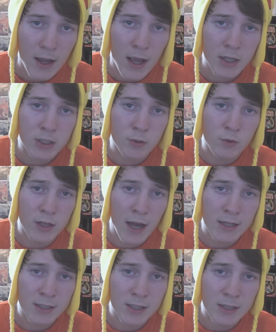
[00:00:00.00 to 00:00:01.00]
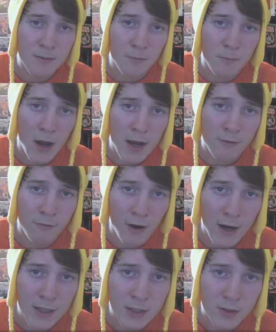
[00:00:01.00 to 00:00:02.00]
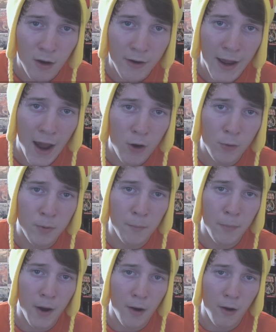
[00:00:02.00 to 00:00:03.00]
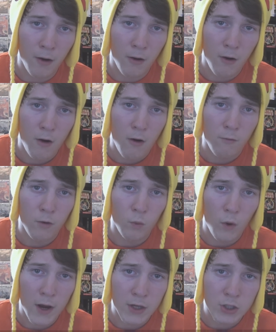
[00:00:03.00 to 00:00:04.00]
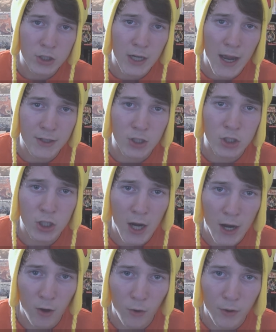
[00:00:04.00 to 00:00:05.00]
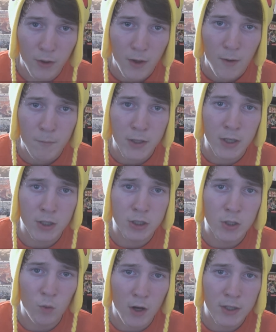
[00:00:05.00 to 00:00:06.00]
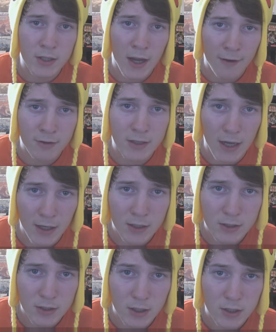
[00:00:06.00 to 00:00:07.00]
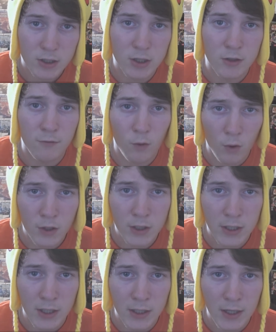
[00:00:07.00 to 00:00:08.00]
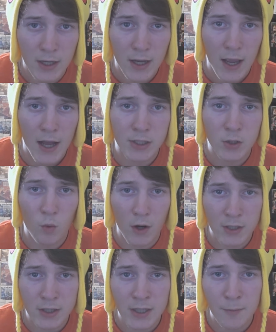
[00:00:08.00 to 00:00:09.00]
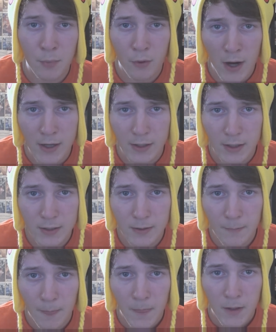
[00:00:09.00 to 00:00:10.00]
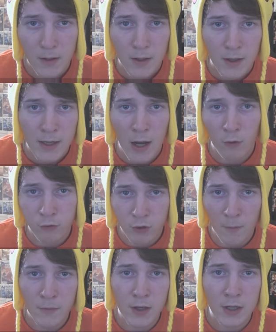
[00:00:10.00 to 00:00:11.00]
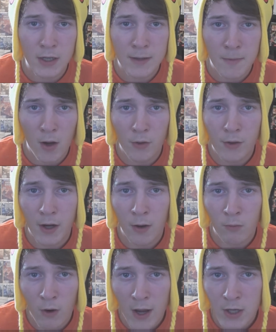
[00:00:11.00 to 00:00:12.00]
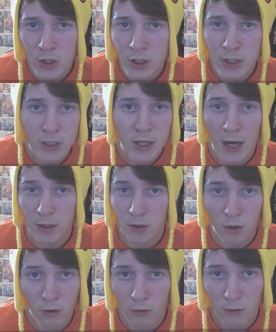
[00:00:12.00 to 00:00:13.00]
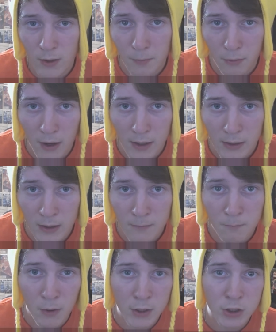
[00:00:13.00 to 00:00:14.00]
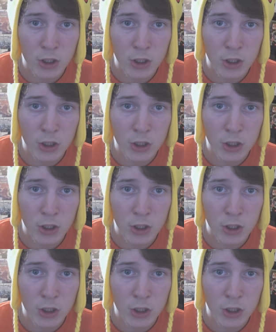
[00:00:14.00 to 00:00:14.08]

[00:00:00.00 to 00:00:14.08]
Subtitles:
and she was asking my advice on how to prepare for when she has a child, because she wants to have sex, she's 14, and she wants to get pregnant. Now, from the email that I read, she's not currently pregnant, but